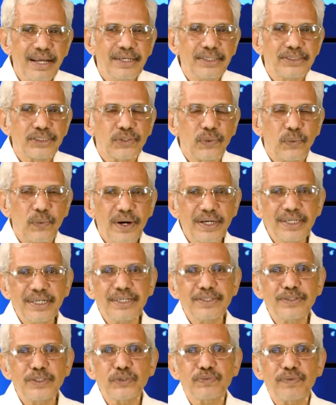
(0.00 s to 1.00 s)
So what are
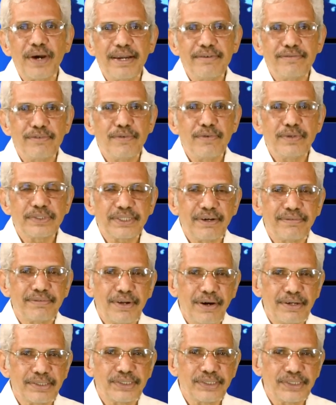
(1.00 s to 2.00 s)
those 5 rules of
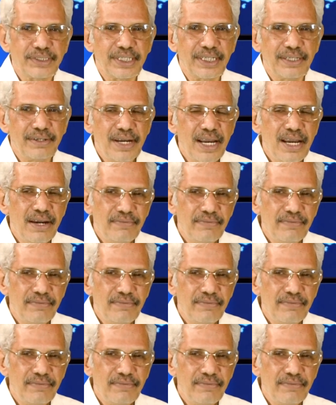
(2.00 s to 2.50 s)
toxicity?